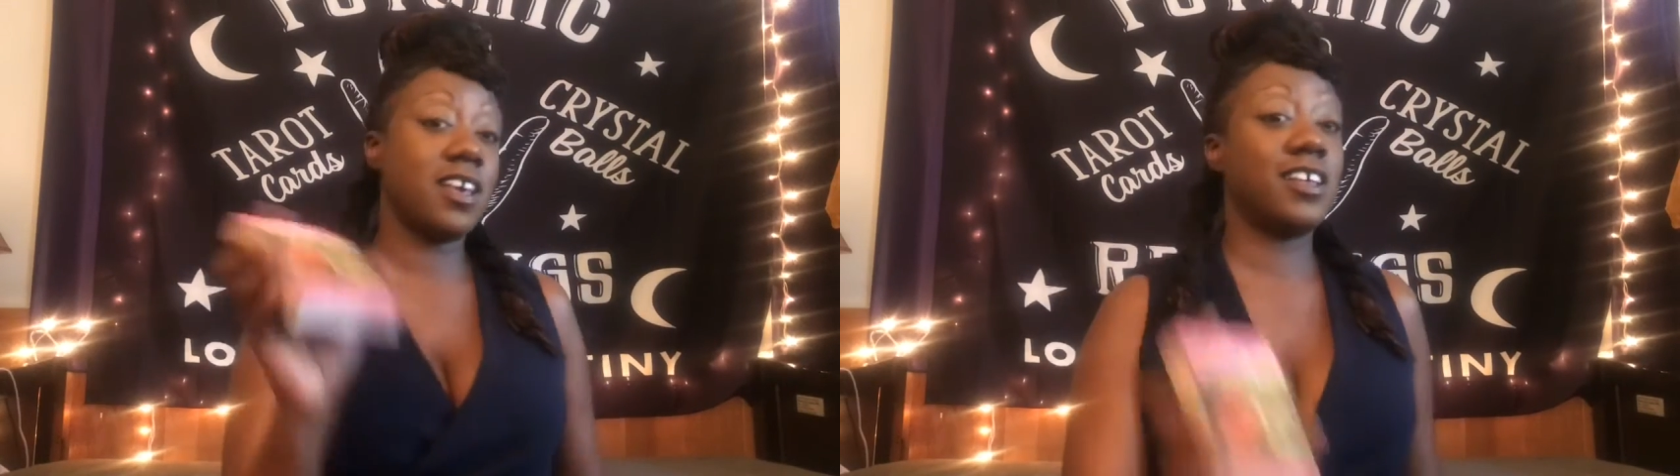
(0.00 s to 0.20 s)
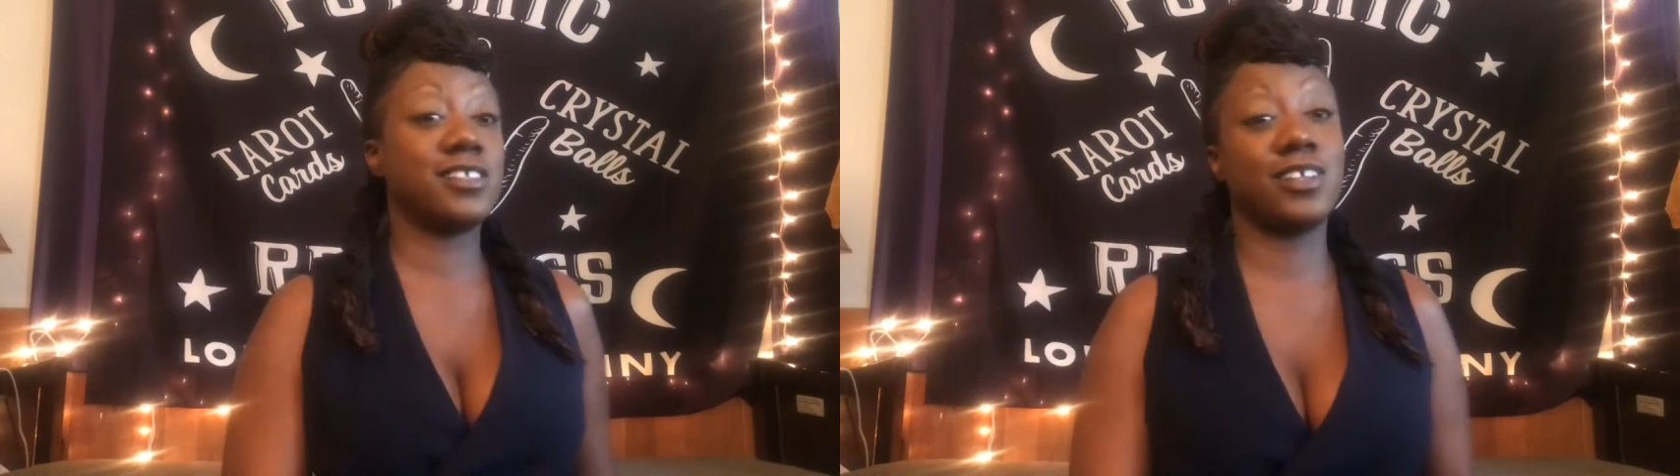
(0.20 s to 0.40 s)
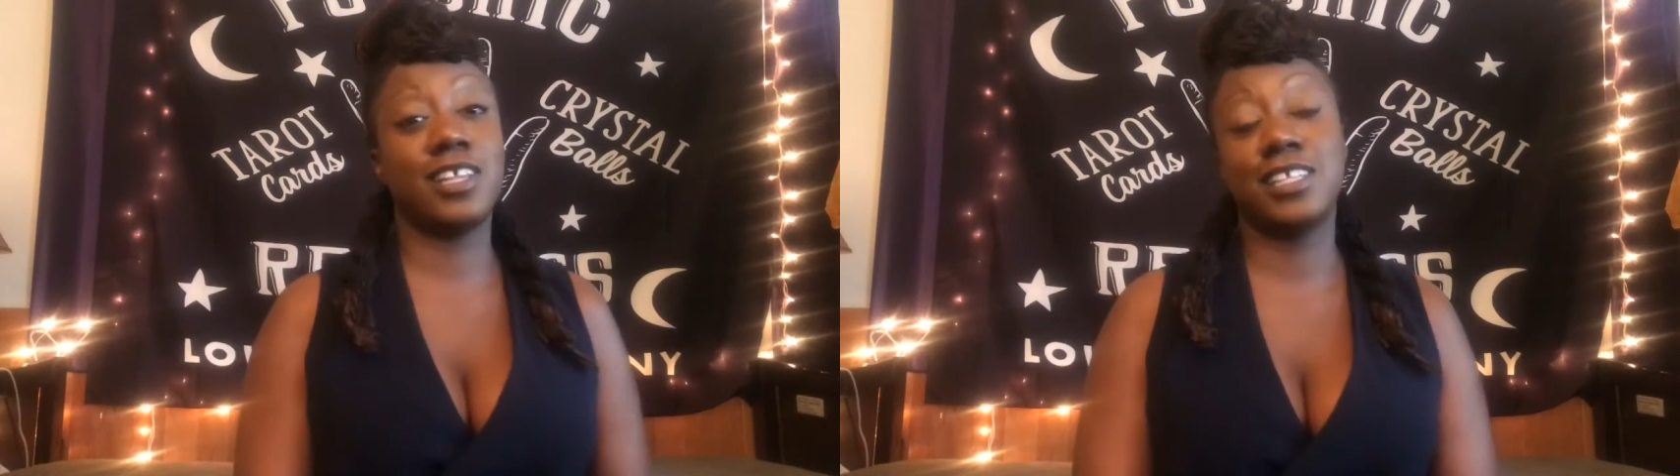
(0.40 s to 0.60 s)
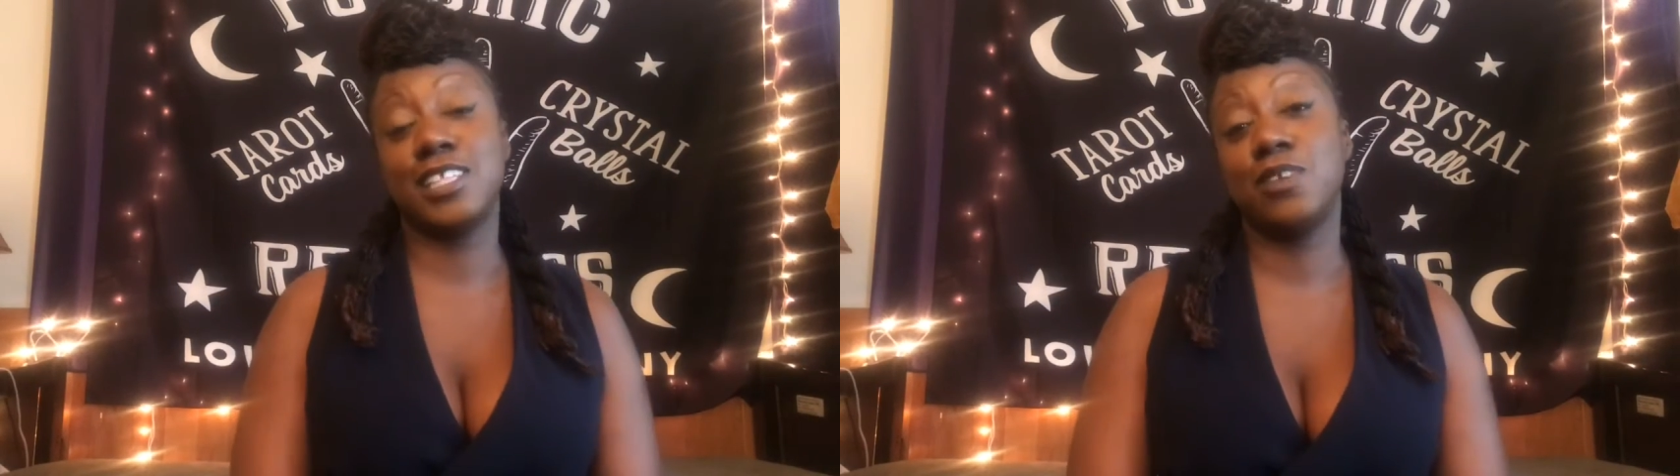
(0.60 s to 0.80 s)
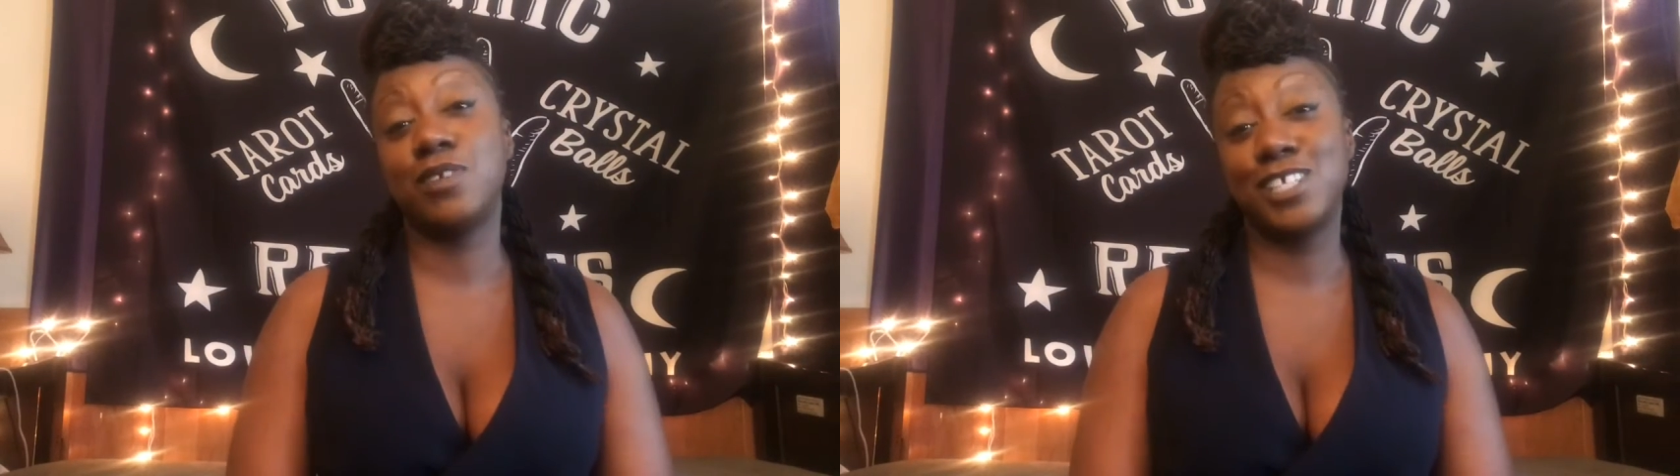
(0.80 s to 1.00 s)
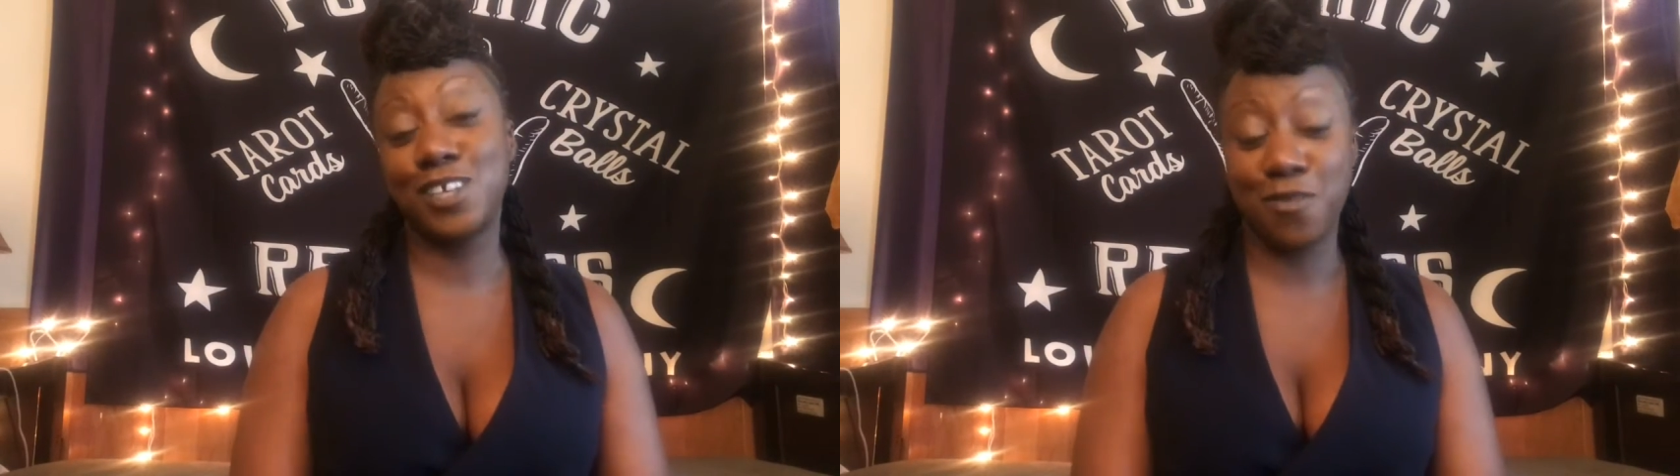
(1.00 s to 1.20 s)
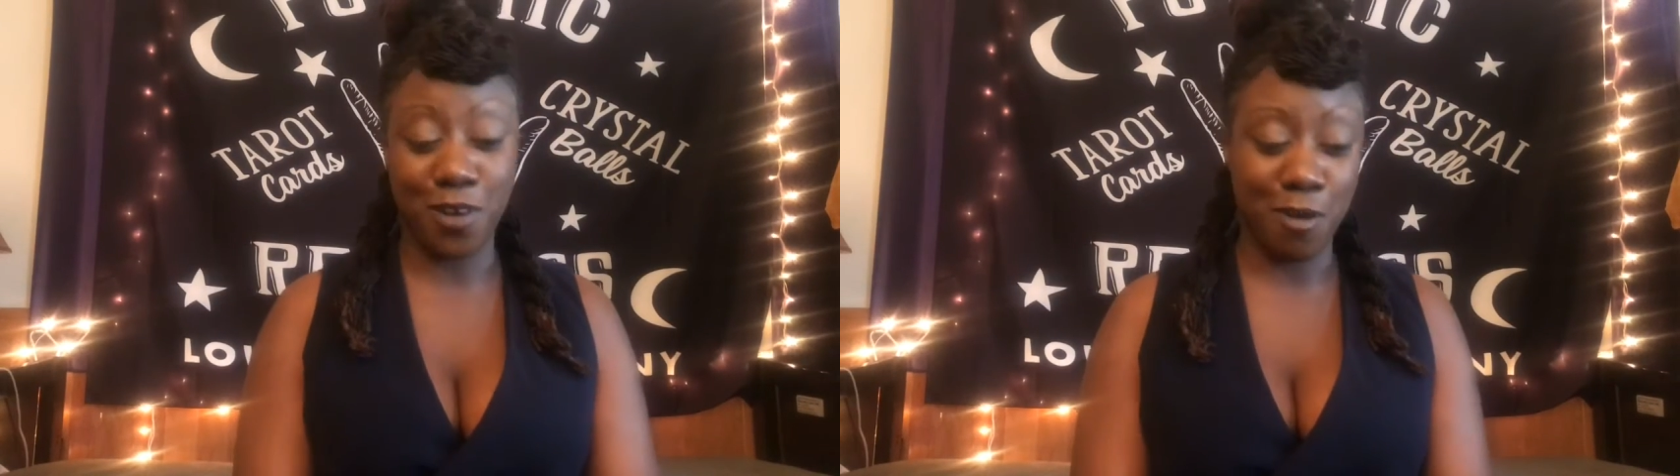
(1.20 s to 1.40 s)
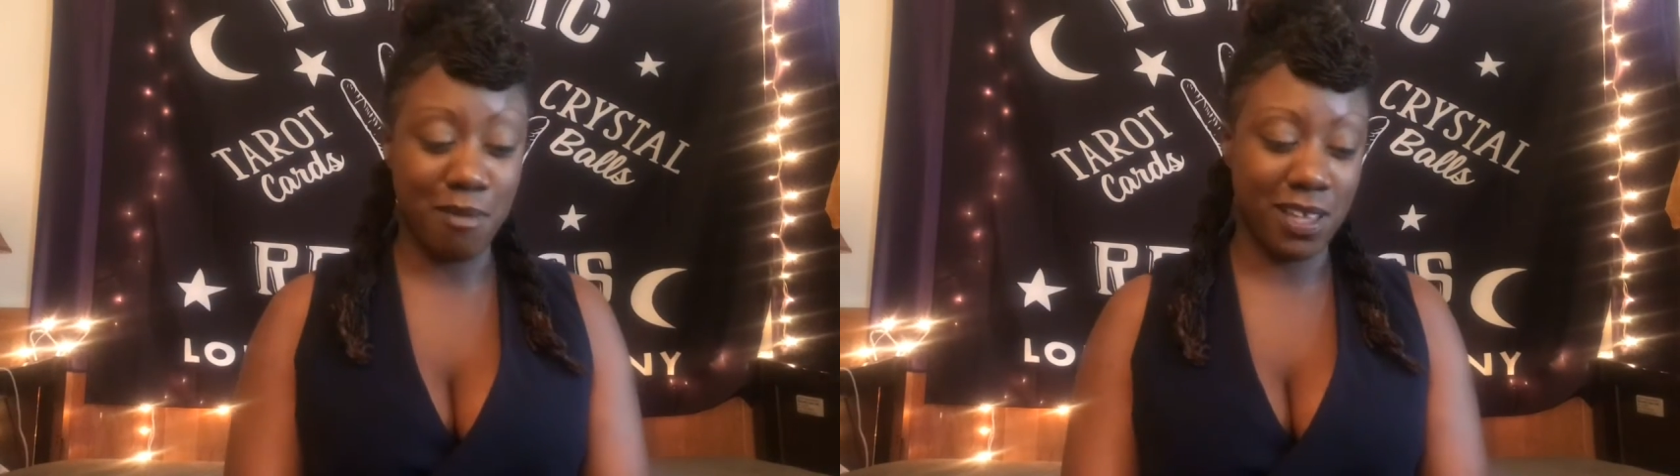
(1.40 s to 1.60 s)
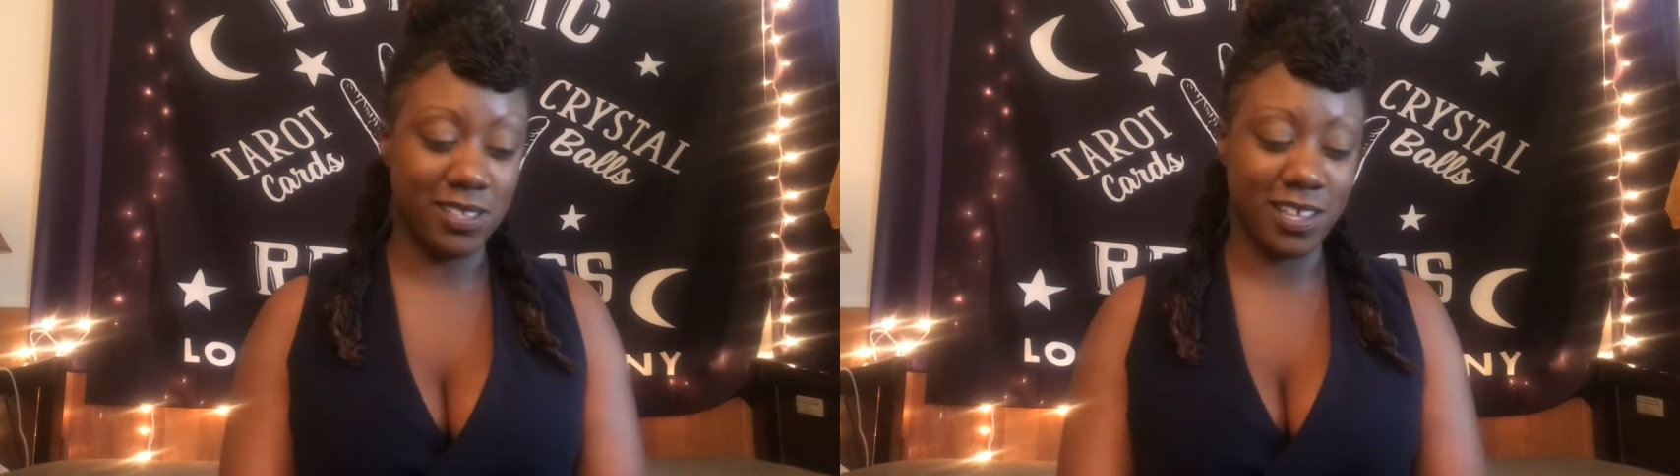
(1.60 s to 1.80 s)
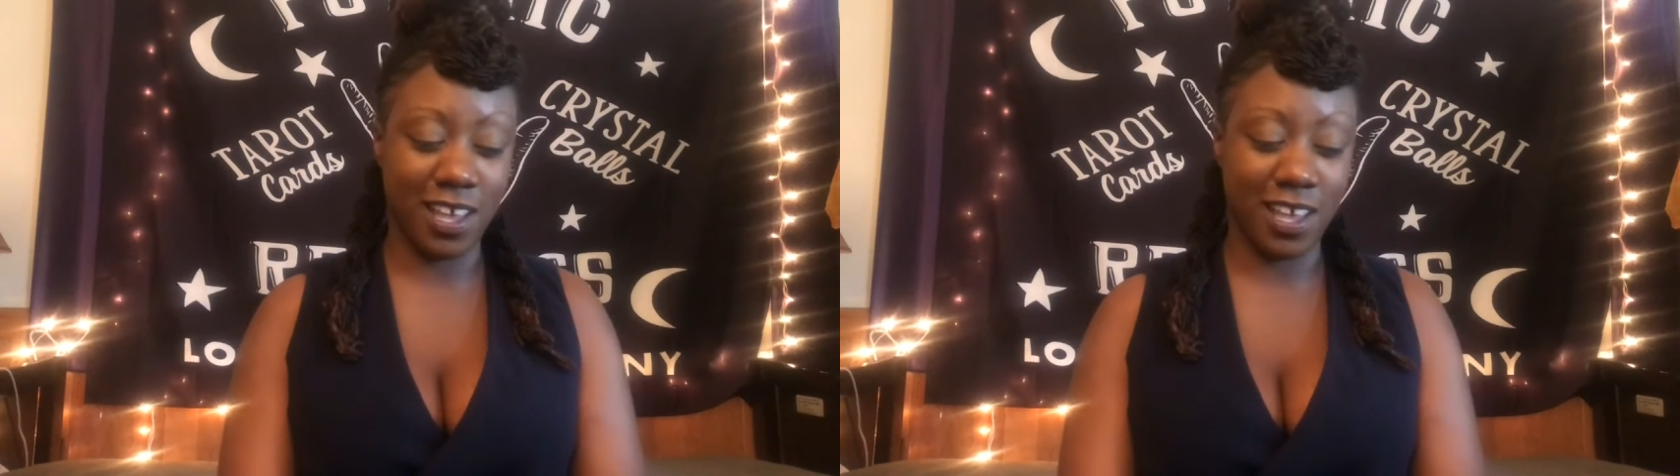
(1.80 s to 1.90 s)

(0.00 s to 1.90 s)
So let's see what your romance